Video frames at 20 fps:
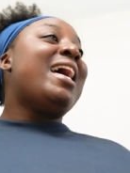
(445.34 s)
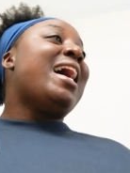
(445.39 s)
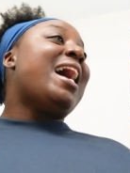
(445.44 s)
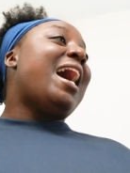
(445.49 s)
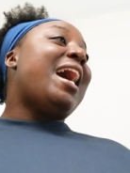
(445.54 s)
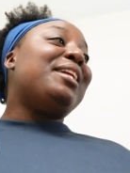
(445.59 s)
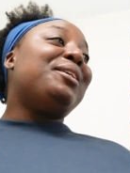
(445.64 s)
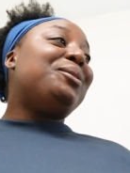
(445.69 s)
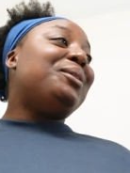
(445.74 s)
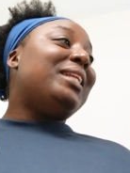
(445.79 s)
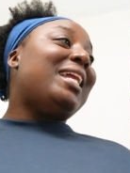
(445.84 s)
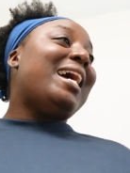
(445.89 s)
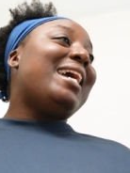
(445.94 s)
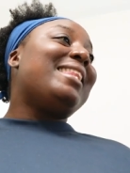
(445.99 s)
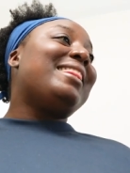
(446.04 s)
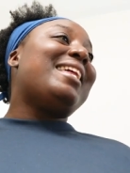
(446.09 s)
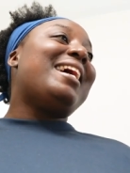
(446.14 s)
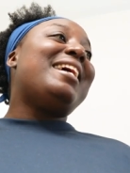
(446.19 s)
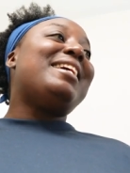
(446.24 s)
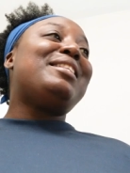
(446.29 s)
I don't
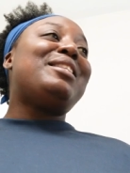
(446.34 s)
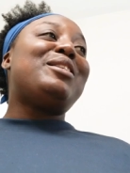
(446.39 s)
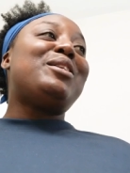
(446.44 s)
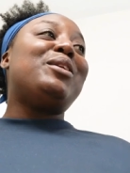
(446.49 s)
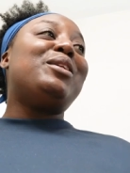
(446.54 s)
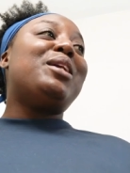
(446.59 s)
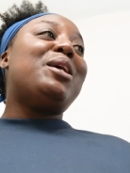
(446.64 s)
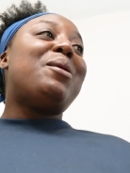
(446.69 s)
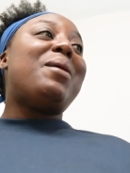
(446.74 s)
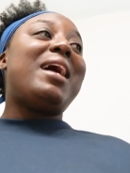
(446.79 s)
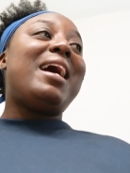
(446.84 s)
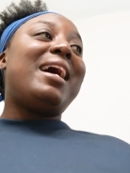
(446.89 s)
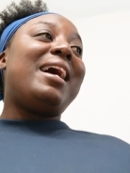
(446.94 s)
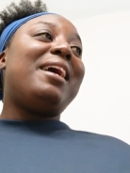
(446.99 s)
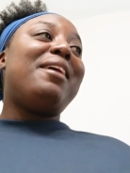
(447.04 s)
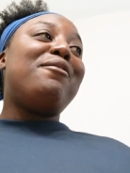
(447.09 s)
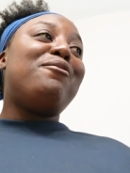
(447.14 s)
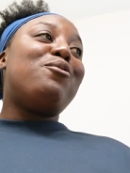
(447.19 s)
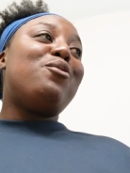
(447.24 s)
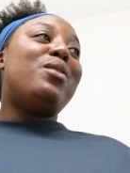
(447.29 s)
like that, so now I
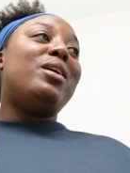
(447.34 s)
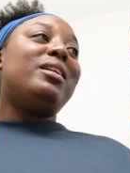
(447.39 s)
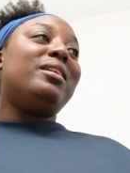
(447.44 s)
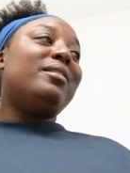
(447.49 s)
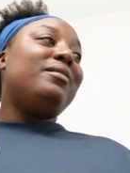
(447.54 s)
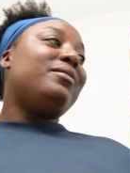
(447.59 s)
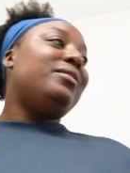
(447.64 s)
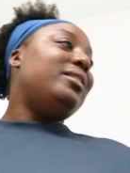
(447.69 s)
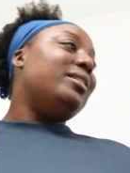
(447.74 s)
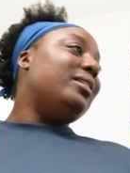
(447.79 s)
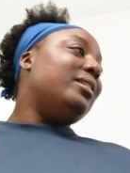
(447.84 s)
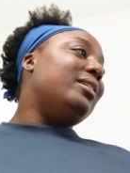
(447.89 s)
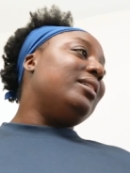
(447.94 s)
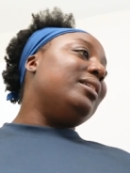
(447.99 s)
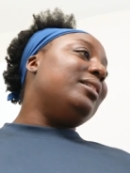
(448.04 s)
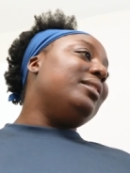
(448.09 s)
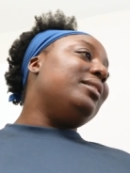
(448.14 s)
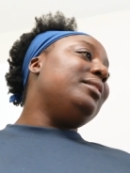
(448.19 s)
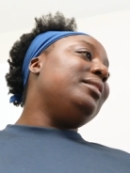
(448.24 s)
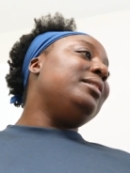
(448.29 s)
have one of
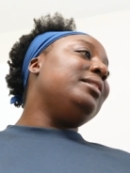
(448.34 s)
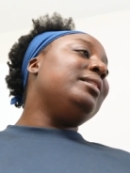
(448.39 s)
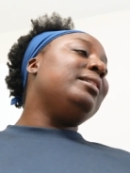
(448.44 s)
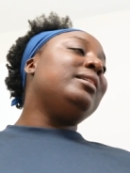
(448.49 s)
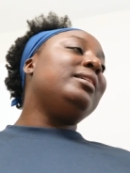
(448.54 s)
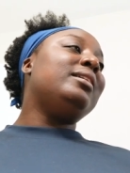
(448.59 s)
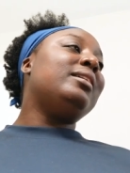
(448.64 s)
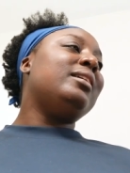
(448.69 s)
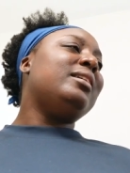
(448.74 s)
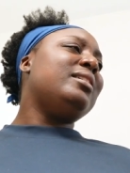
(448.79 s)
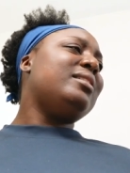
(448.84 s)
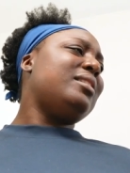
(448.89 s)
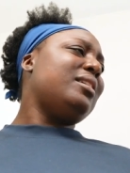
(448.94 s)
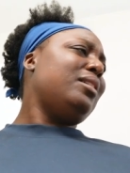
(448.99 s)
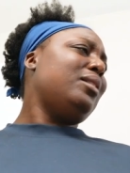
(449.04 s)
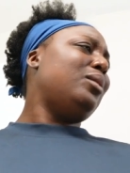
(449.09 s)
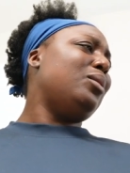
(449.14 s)
the, is it